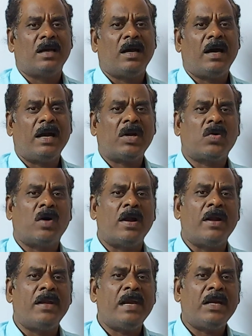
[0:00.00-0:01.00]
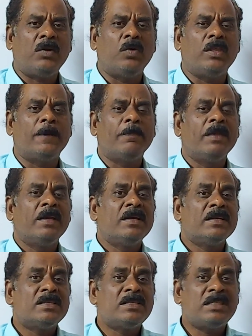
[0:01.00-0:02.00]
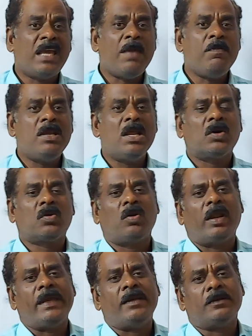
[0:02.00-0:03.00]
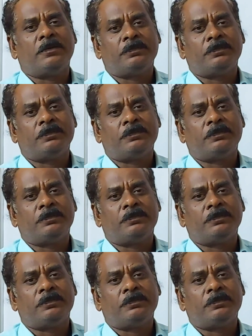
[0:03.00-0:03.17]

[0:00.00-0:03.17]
are contact with same electrolyte